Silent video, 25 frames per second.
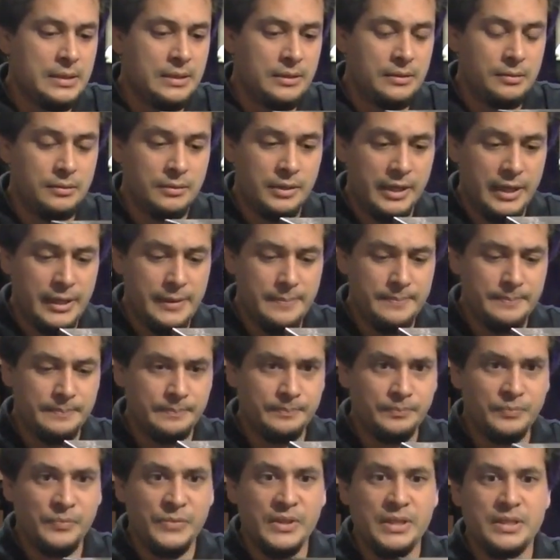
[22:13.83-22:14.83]
Okay,
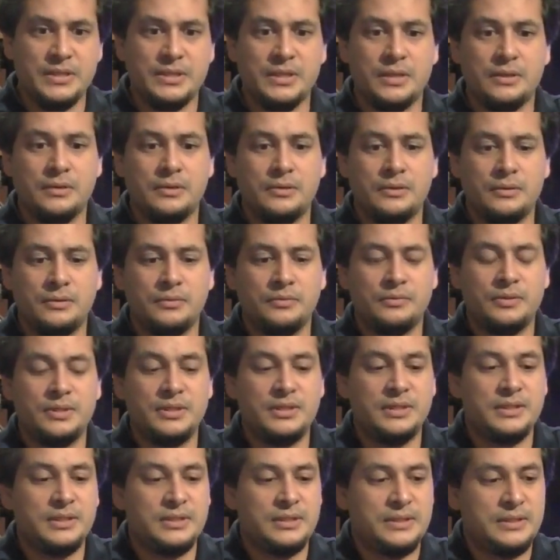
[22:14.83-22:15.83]
so
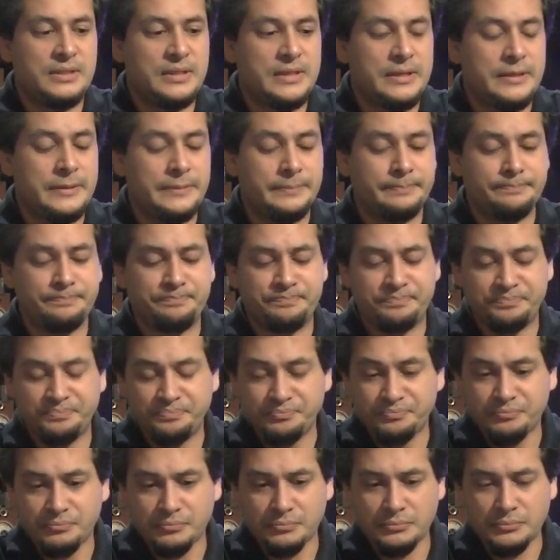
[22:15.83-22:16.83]
this is
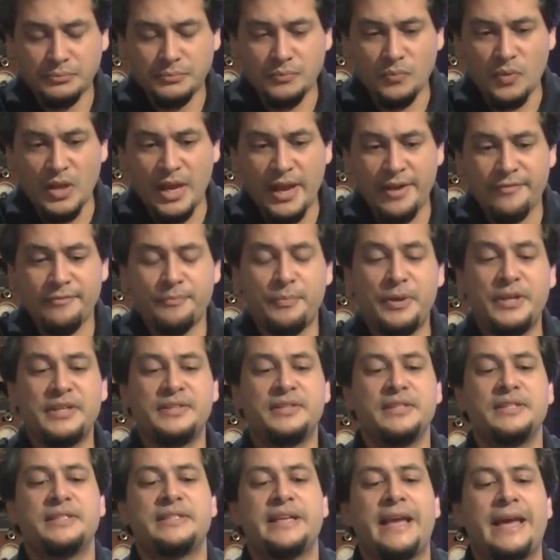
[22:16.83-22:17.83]
I've picked
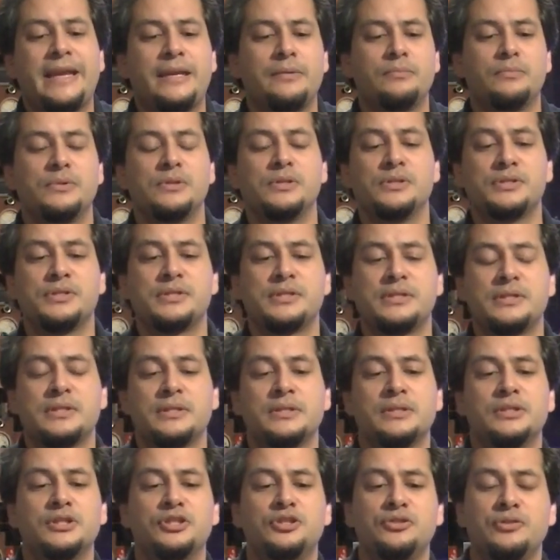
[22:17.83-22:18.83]
these
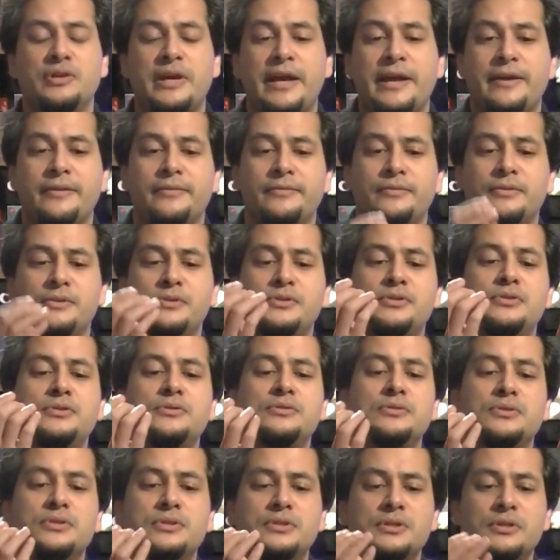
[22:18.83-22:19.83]
animals to have
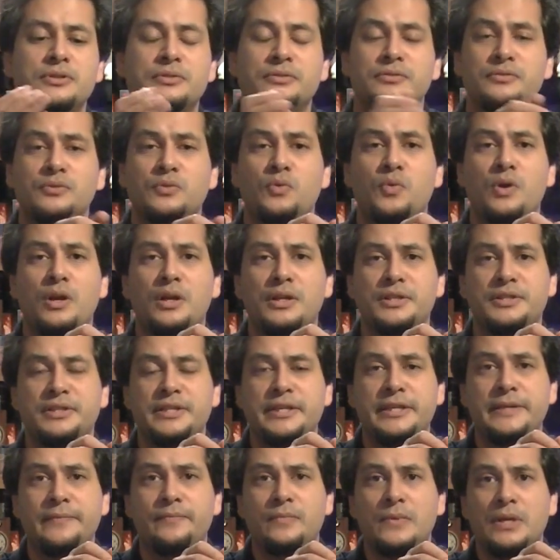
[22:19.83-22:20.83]
also certain
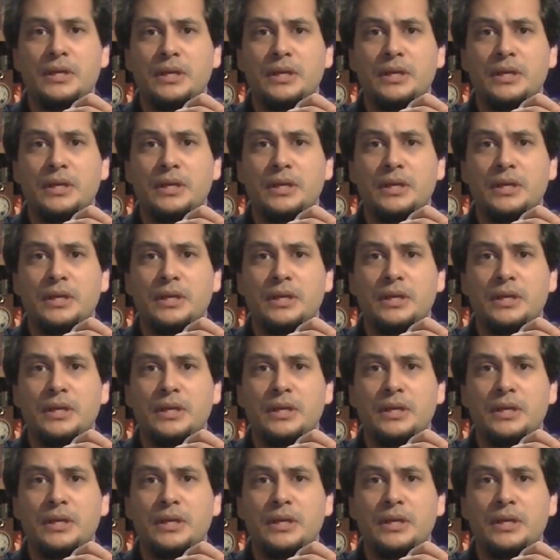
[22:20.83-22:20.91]
quality